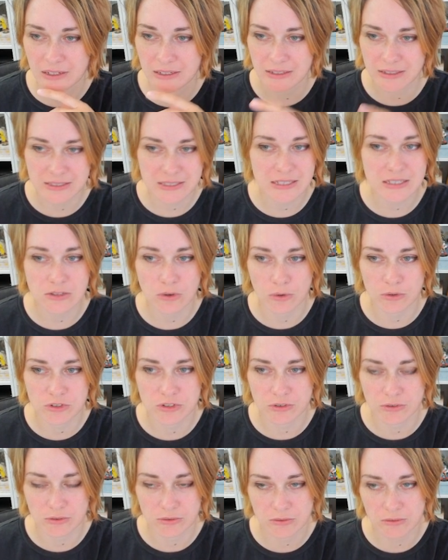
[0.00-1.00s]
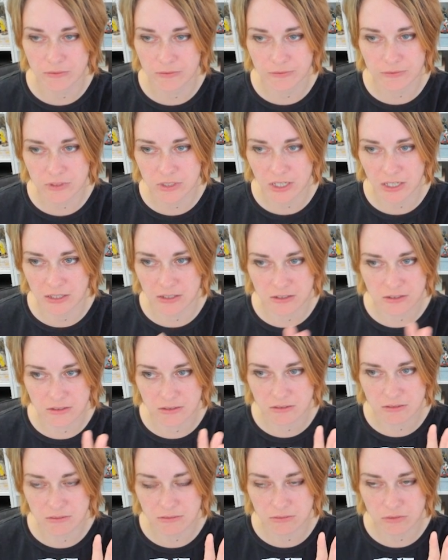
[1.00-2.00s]
This is also
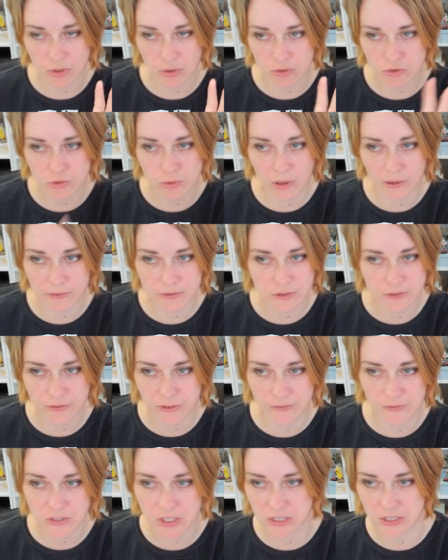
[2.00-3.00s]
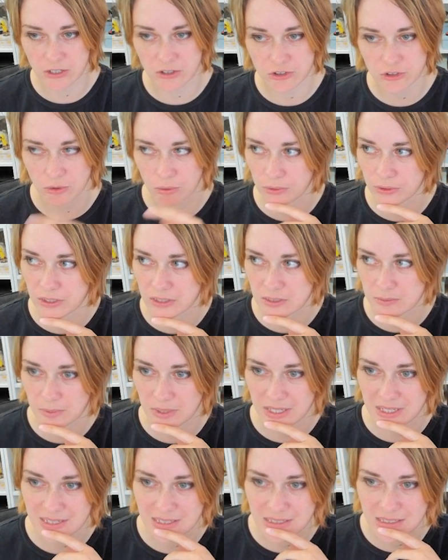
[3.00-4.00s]
12 to 15 years old, this
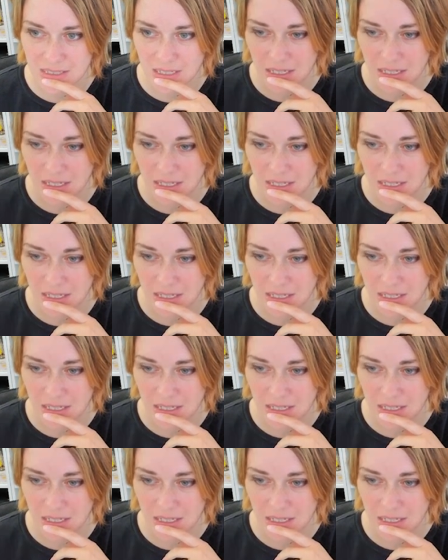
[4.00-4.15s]
piece.